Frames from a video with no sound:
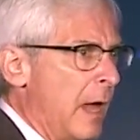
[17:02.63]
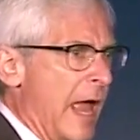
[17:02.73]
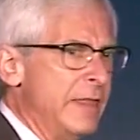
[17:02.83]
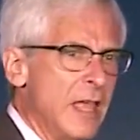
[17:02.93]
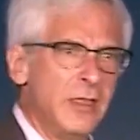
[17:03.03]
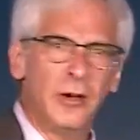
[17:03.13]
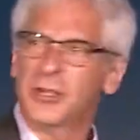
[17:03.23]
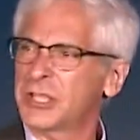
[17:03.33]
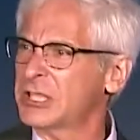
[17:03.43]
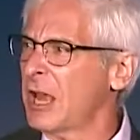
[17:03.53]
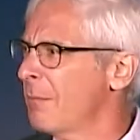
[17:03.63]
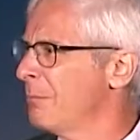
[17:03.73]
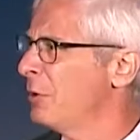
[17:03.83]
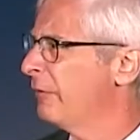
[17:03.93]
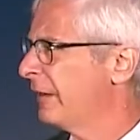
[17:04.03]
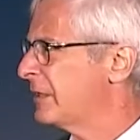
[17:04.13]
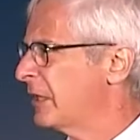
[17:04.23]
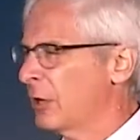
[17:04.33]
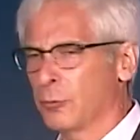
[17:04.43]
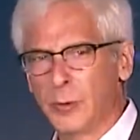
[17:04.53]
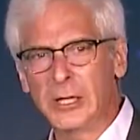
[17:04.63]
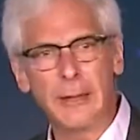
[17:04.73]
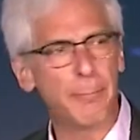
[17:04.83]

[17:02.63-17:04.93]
And then there are some movies that are really